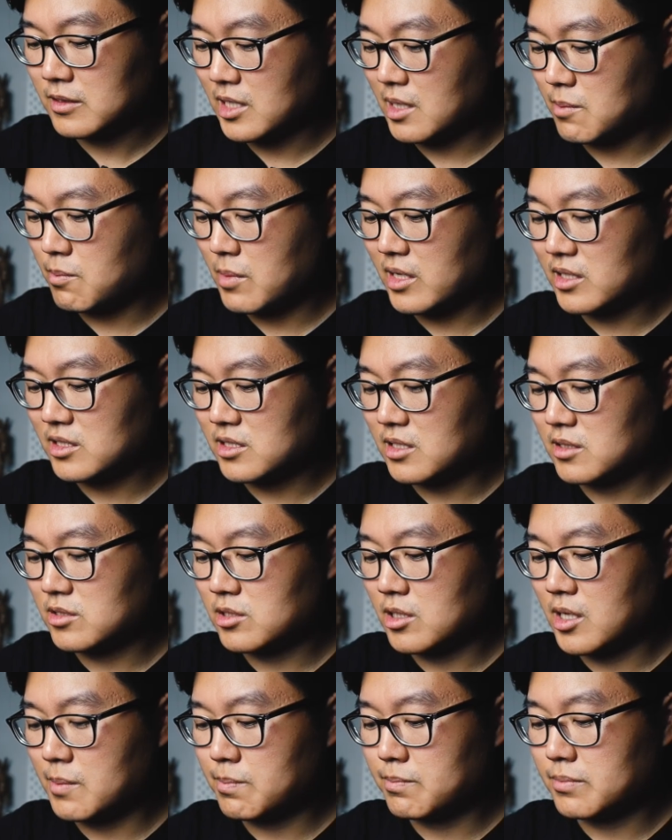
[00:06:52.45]
they made the
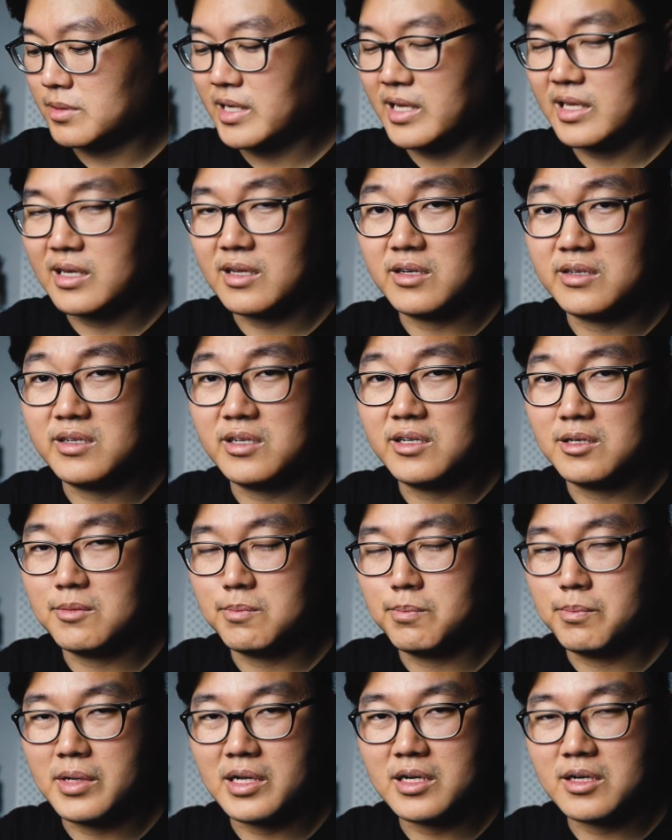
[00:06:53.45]
top plate a little
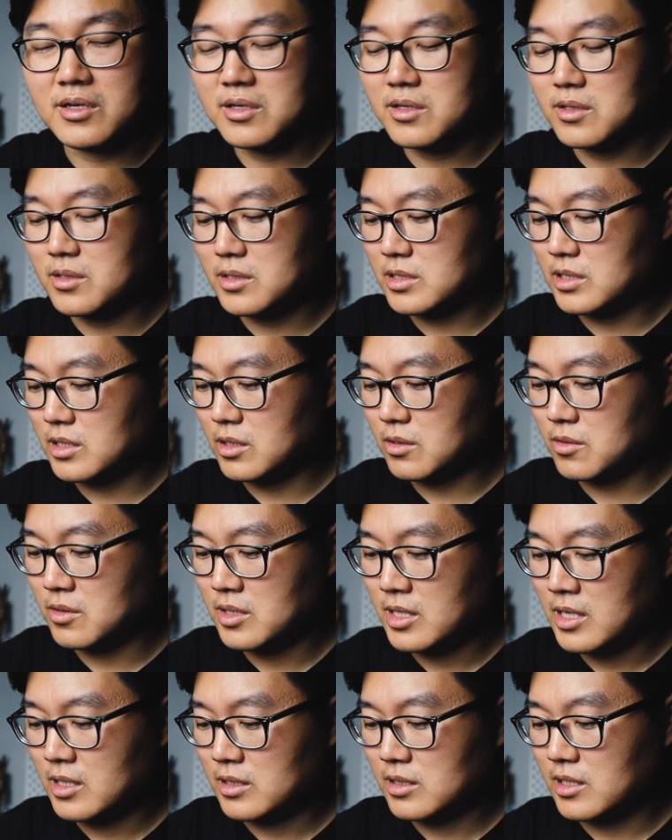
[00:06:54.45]
bigger so
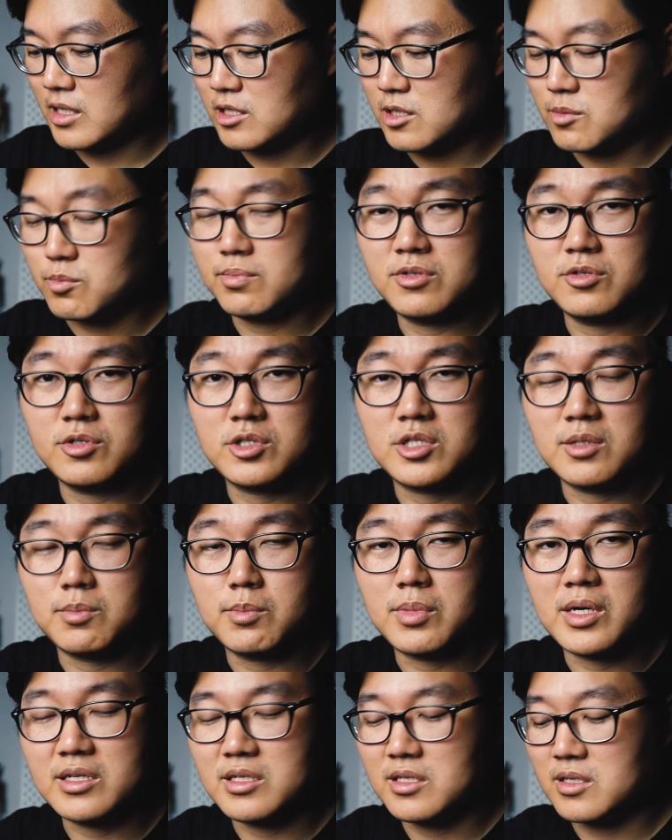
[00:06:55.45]
they can push the
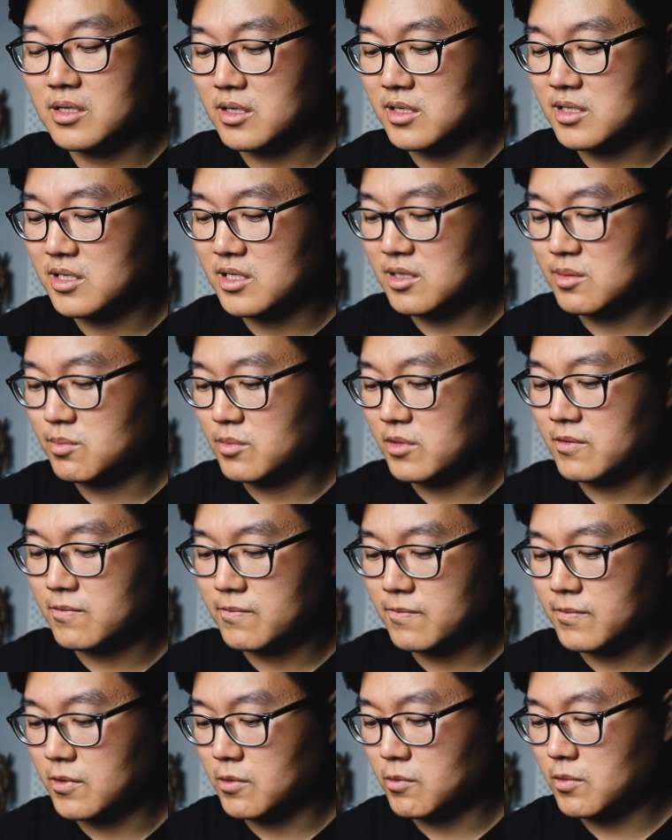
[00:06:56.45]
button a little more
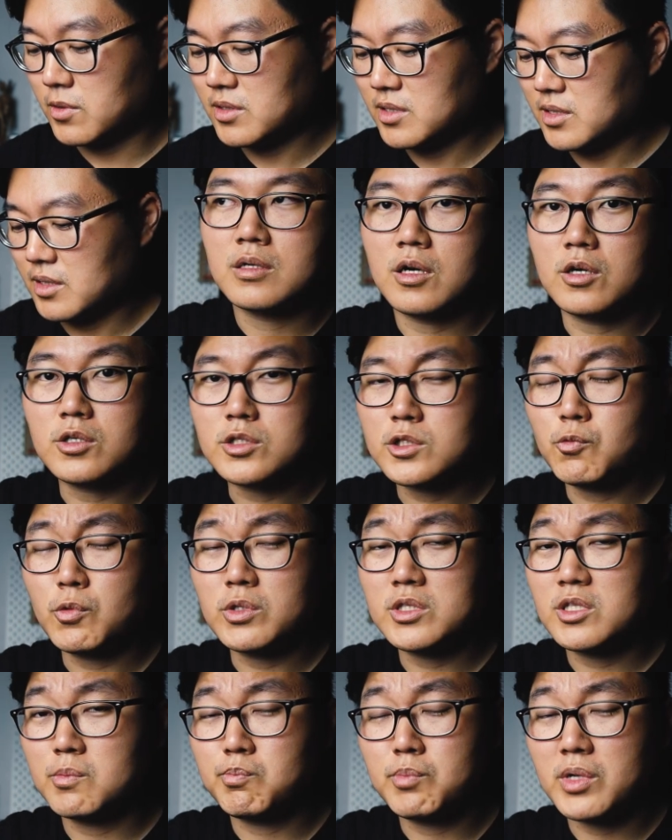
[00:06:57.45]
forward. Also,
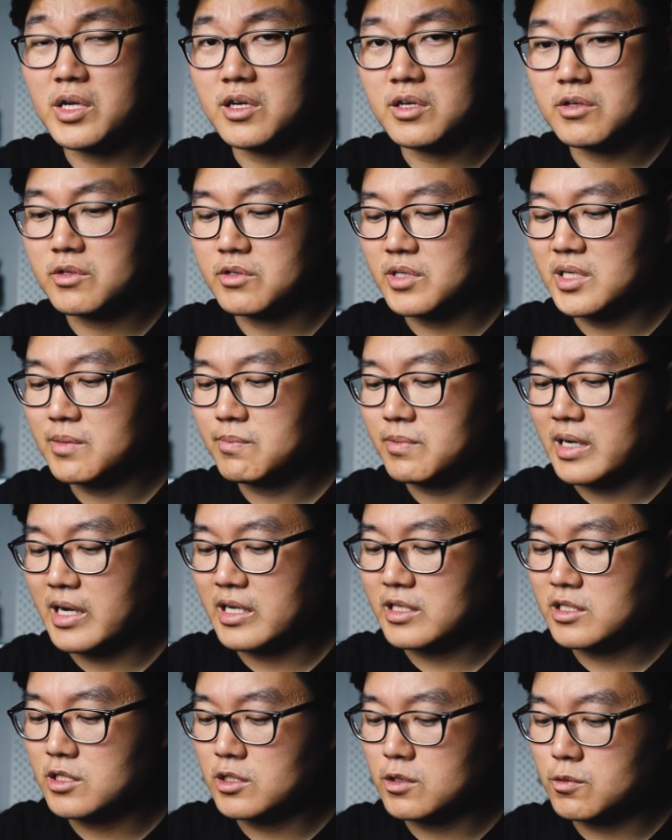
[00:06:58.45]
with the bigger grip,
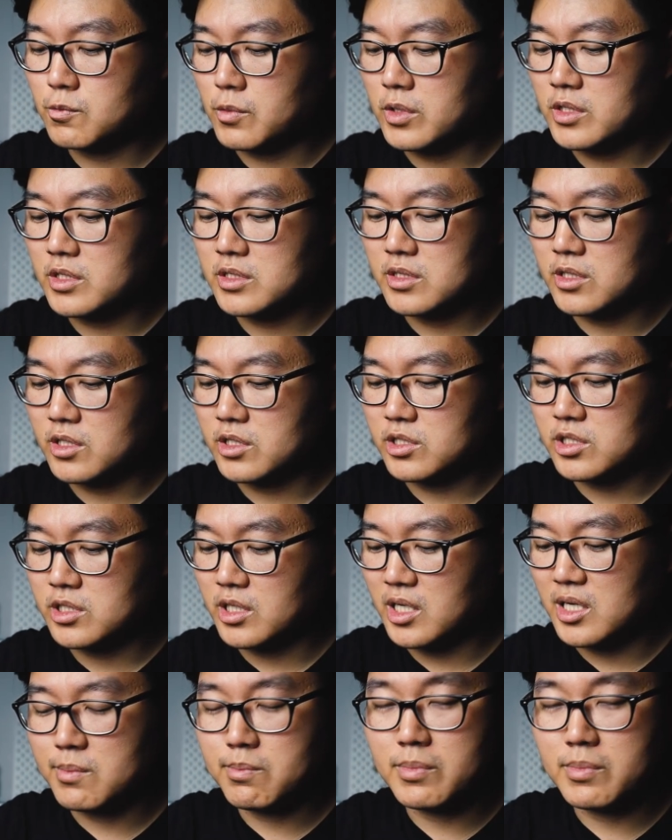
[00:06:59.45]
I do wish the shutter